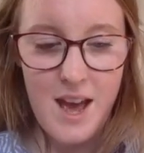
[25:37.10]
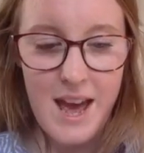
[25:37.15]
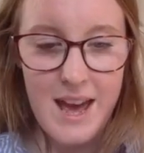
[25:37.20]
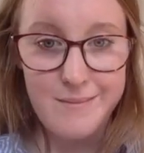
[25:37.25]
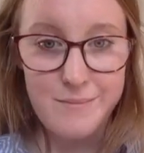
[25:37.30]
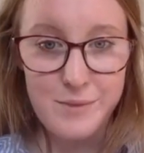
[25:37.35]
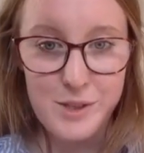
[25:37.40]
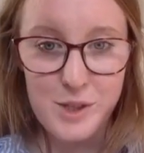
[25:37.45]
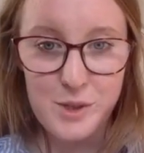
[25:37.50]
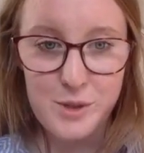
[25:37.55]

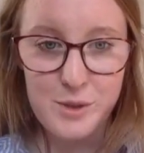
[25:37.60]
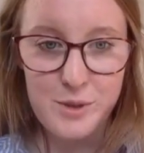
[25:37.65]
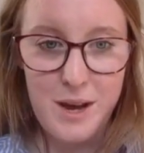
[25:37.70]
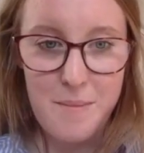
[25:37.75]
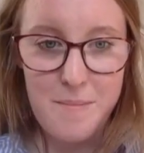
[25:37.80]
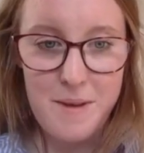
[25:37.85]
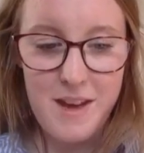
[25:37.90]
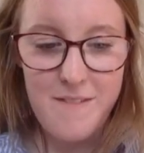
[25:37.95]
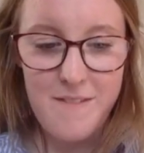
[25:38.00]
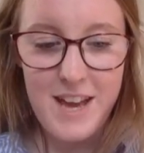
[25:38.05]
And so,
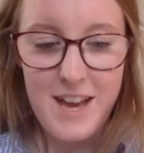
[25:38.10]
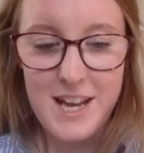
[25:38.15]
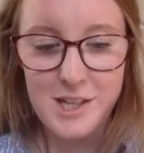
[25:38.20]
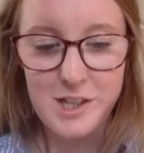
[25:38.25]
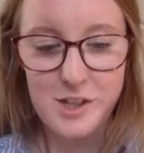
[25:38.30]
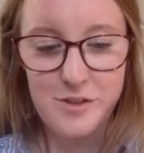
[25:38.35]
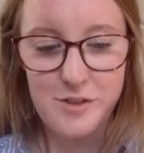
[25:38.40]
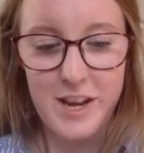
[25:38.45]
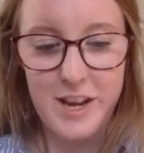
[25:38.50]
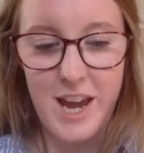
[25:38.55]
a bit of
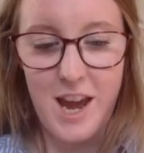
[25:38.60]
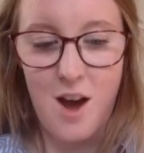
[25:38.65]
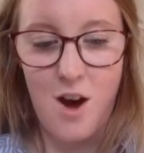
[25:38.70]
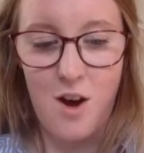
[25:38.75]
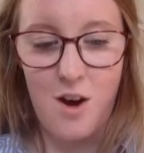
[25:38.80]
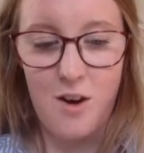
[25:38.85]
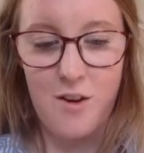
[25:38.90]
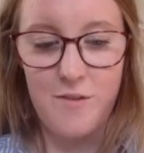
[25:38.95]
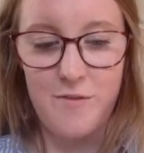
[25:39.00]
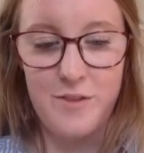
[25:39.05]
history
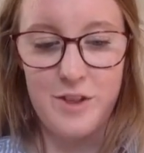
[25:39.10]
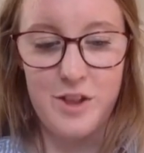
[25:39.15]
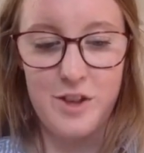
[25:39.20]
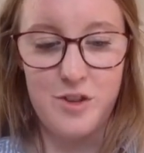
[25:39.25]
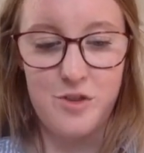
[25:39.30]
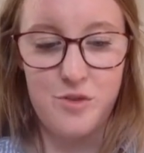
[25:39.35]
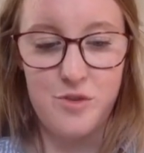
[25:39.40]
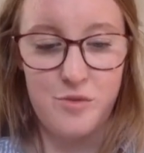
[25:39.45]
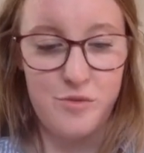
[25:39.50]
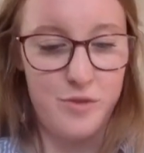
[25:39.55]
of the
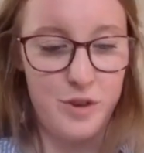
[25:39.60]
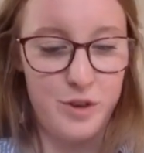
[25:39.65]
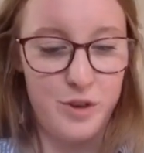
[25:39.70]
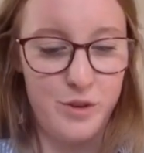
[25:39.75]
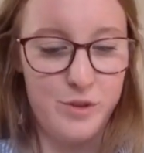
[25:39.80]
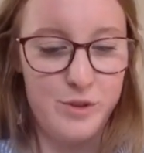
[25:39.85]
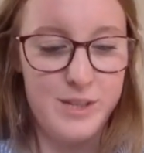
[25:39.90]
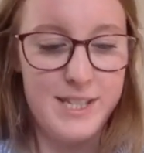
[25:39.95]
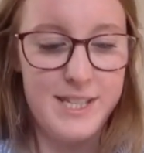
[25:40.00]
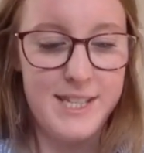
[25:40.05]

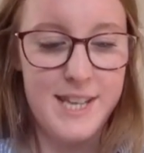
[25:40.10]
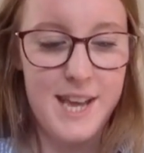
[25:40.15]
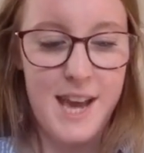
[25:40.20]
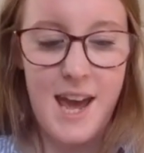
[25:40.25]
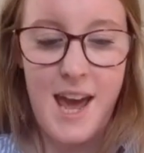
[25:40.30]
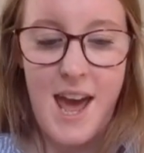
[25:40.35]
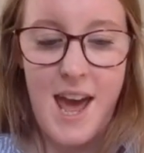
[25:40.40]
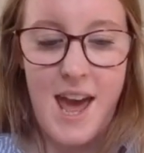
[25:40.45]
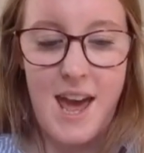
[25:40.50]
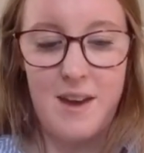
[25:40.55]
Trews.
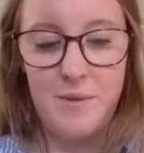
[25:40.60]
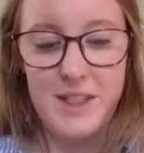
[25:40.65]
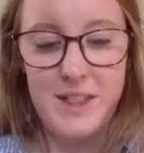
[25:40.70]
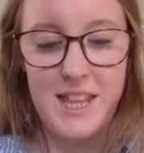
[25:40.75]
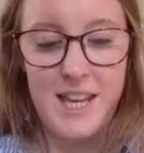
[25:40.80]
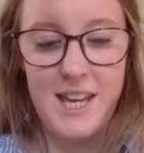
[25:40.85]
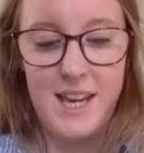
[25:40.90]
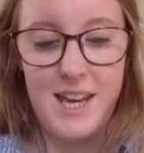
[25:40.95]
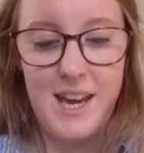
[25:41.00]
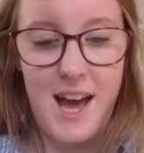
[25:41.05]
With
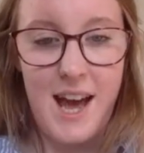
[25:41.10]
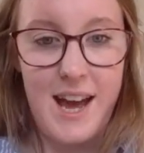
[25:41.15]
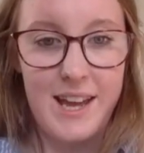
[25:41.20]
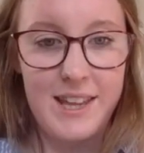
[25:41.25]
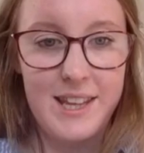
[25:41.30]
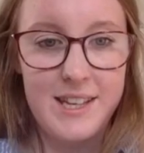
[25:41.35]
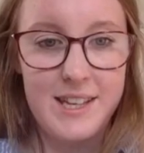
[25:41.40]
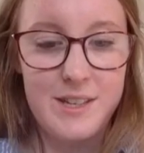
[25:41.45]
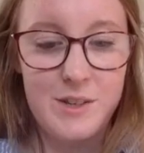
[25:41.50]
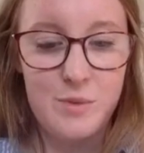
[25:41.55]
the
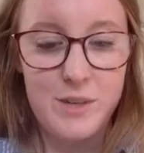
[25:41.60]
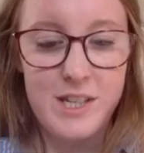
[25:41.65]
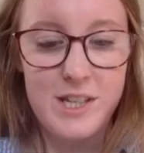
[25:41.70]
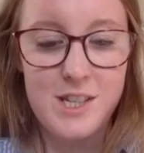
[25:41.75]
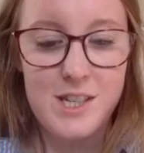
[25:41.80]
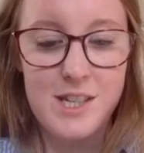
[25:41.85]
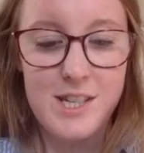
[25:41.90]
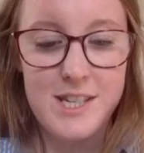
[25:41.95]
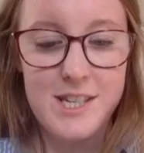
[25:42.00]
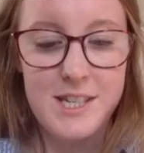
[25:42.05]
Highland
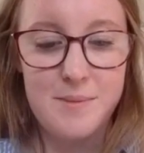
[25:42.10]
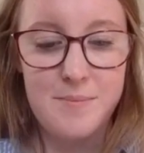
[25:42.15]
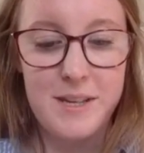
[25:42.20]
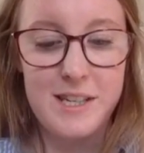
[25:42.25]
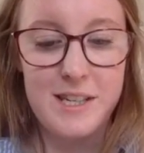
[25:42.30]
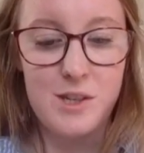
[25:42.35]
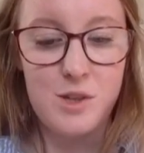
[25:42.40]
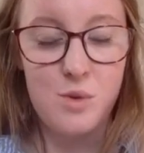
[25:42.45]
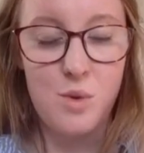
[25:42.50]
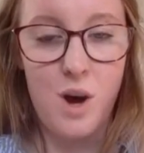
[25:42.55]
winters
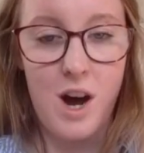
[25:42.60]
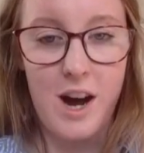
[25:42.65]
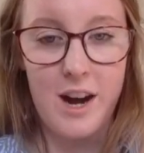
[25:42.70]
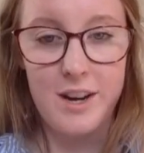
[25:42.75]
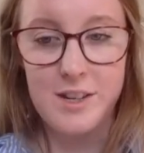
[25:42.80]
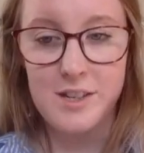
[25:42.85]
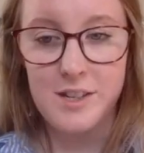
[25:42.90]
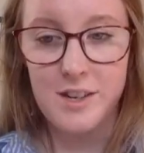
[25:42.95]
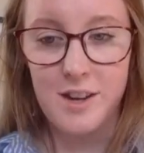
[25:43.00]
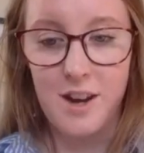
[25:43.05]
being so harsh and